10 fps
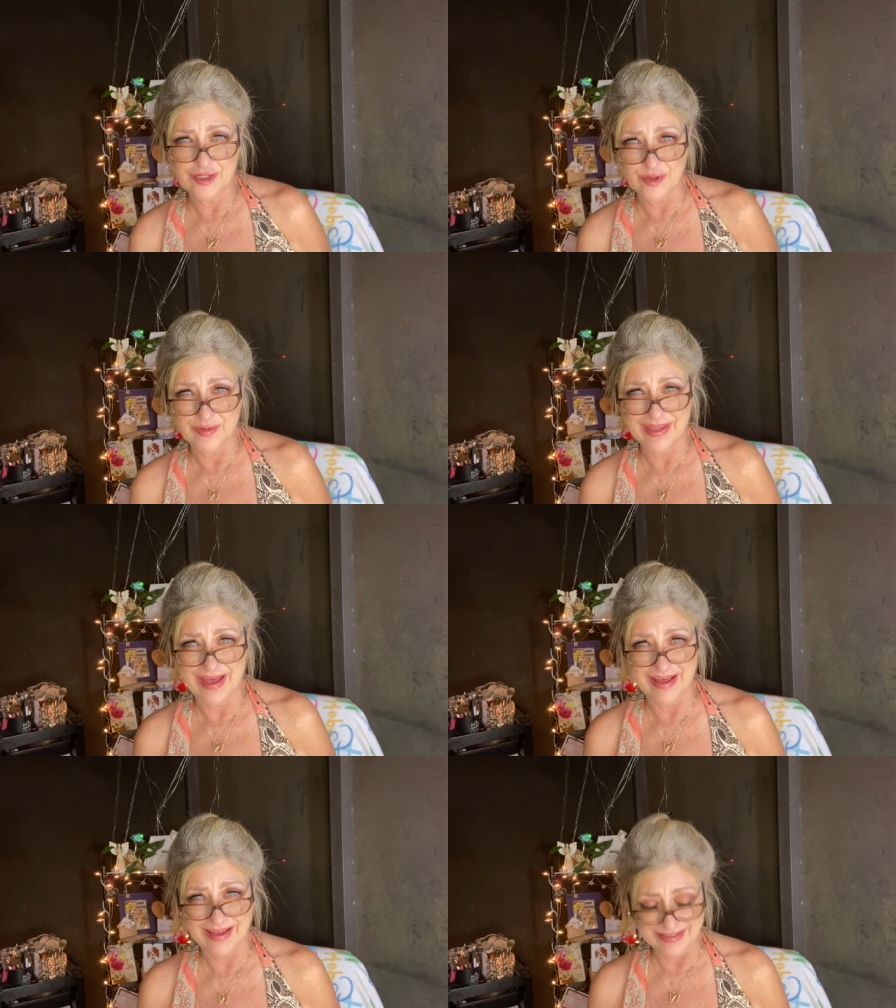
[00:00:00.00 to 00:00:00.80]
doing
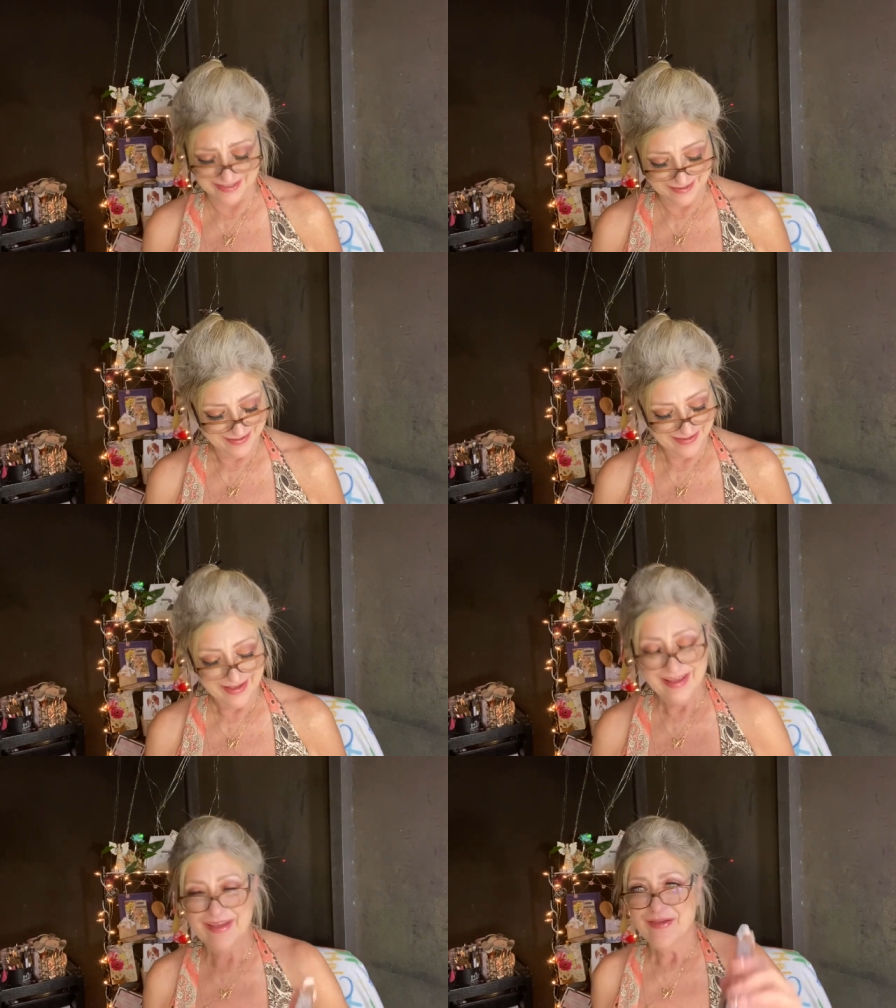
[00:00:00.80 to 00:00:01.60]
that.
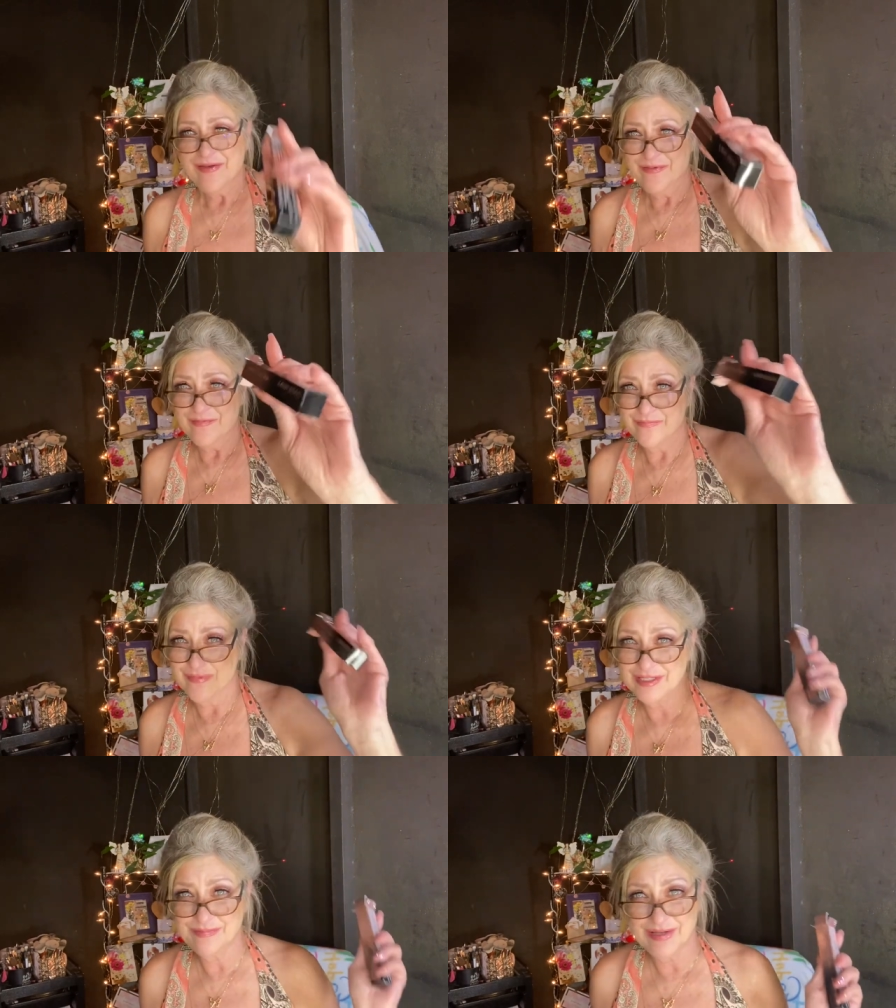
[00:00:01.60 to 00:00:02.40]

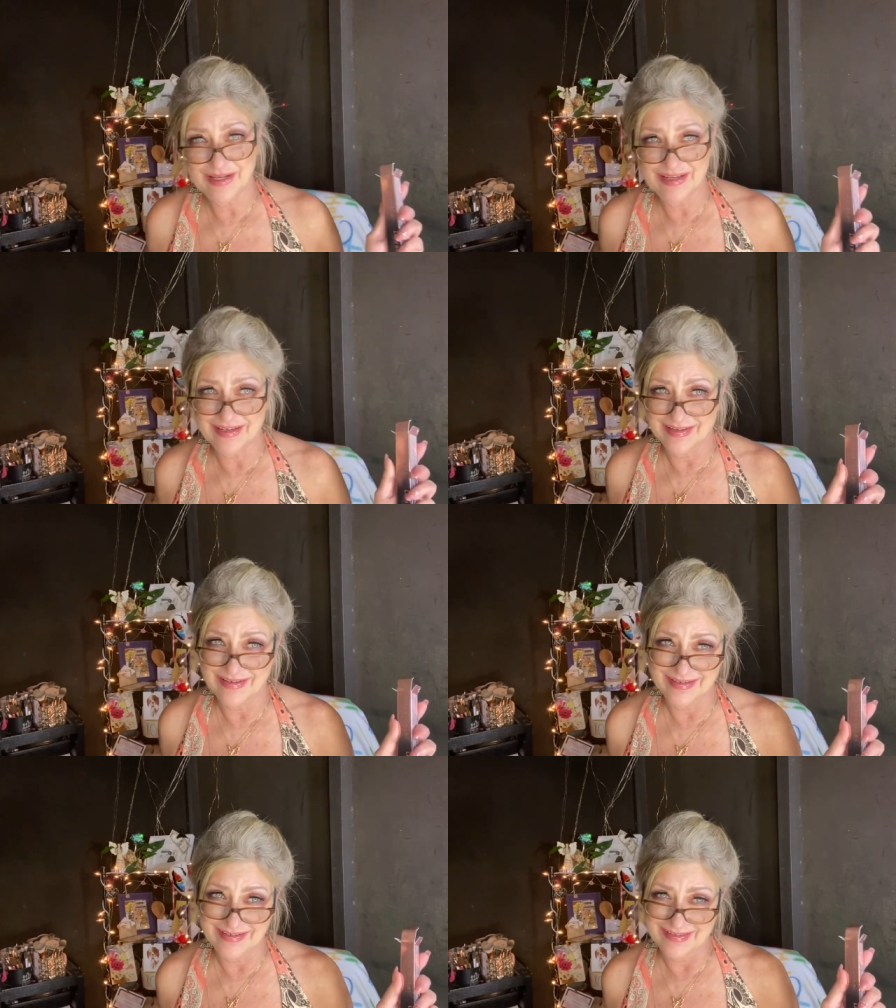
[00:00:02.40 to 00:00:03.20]
Must have been
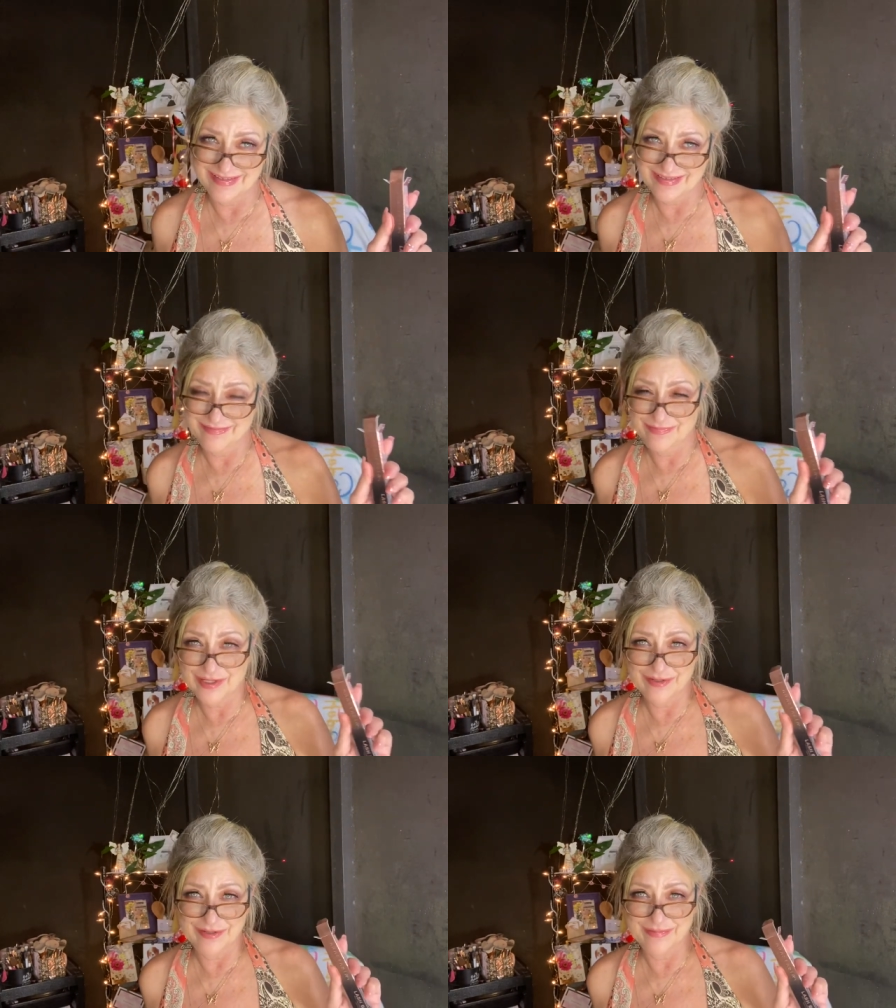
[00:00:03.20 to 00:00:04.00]

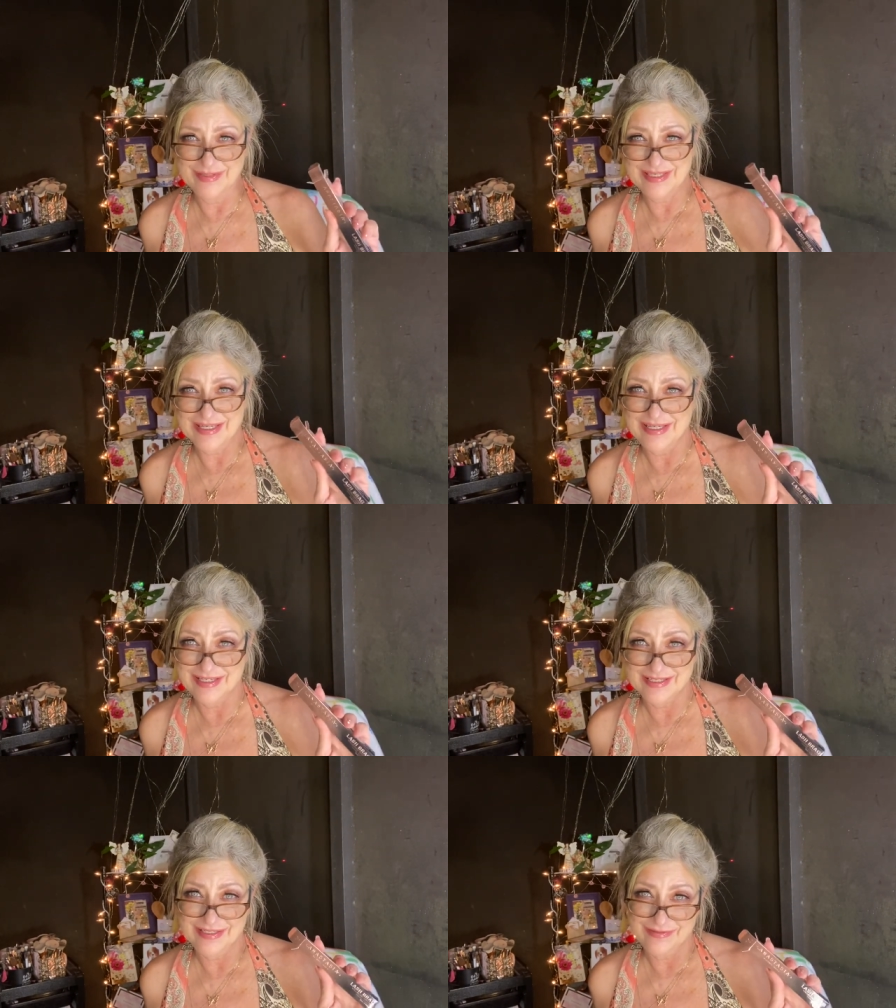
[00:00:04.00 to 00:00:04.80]
bigger than a mosquito
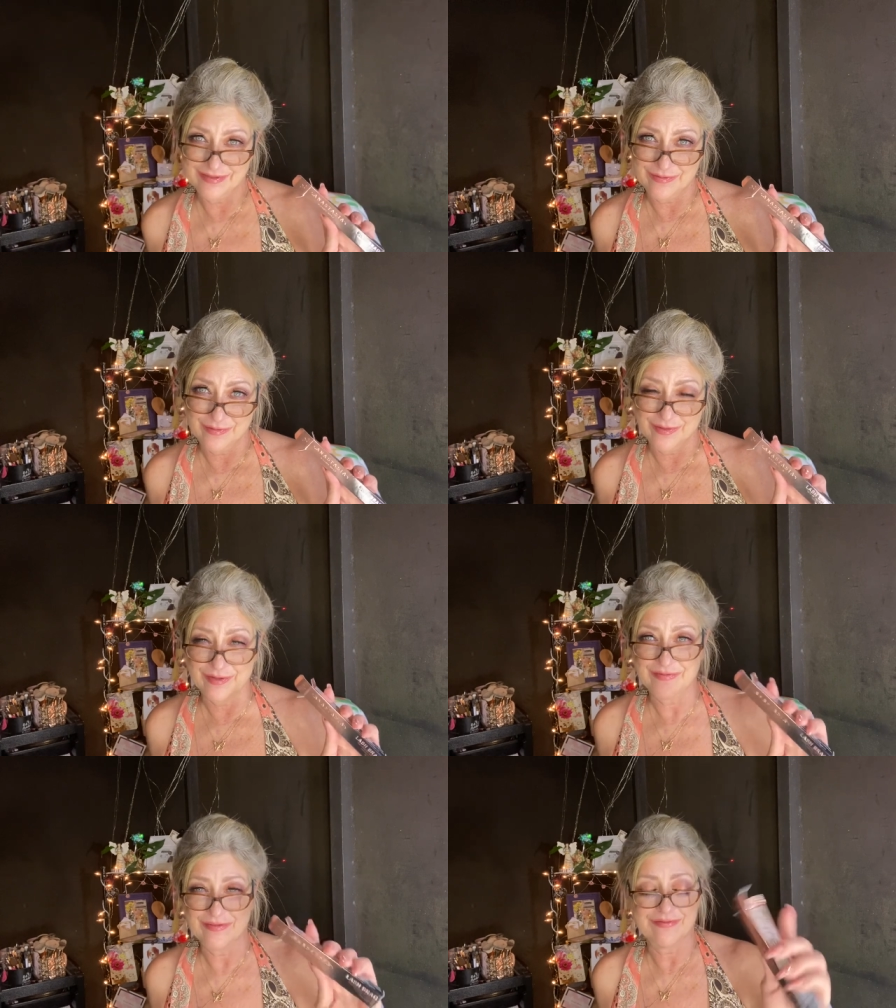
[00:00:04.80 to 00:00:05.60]
because it was going
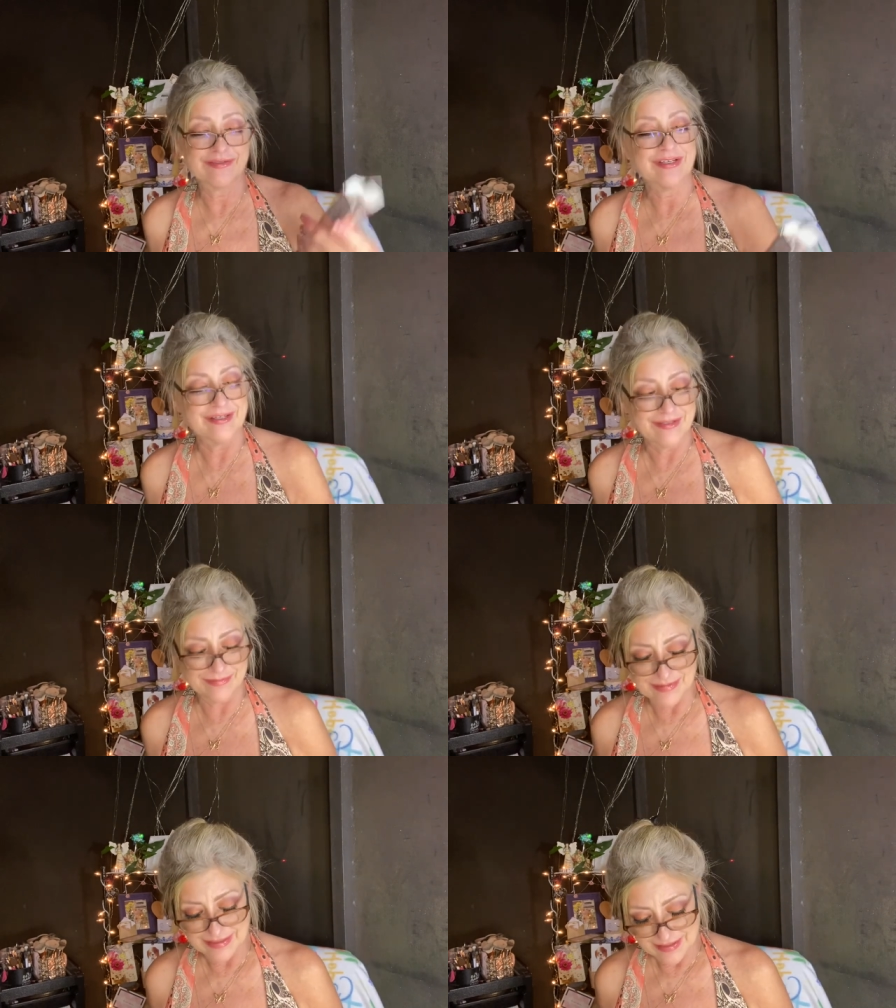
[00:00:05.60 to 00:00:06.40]
off several times.
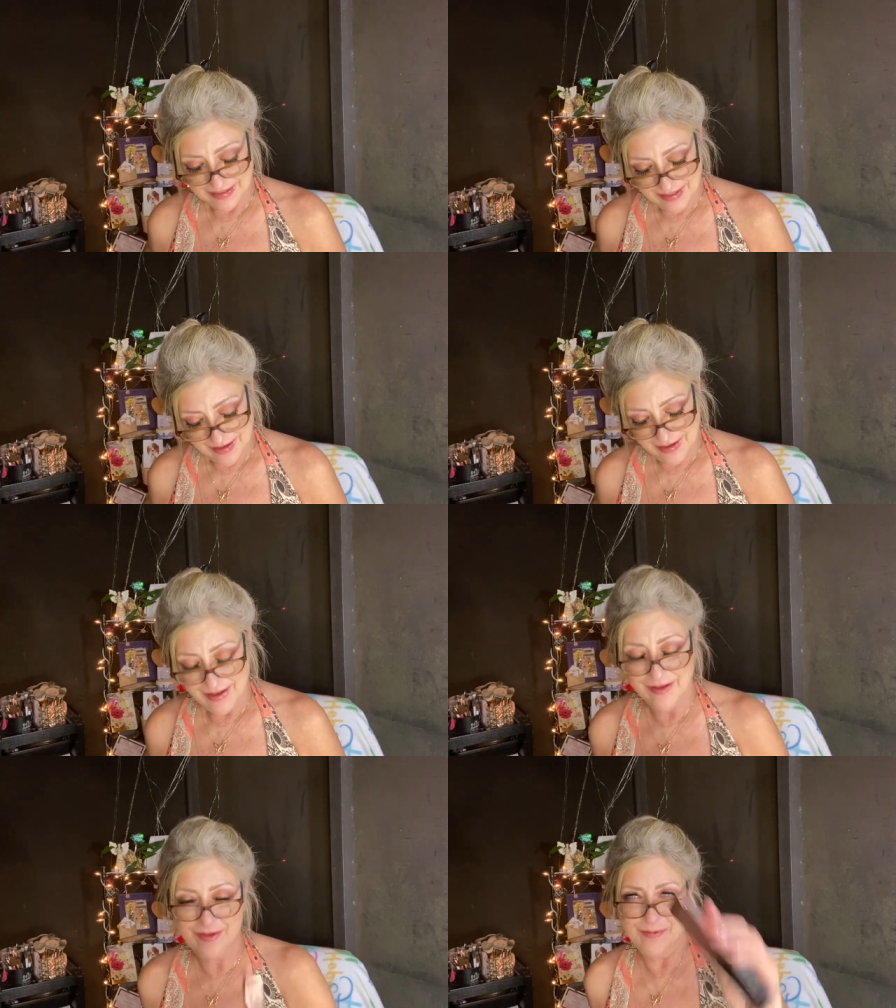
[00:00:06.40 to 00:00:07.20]

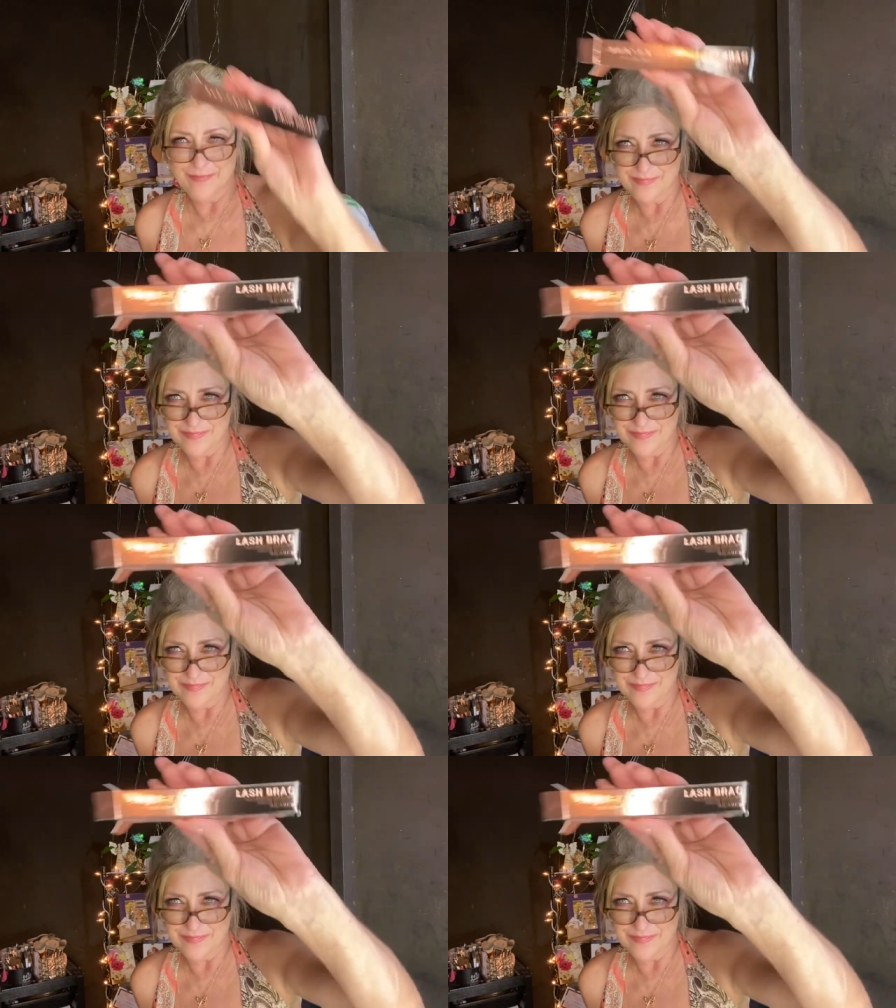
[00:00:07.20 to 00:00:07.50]
Um,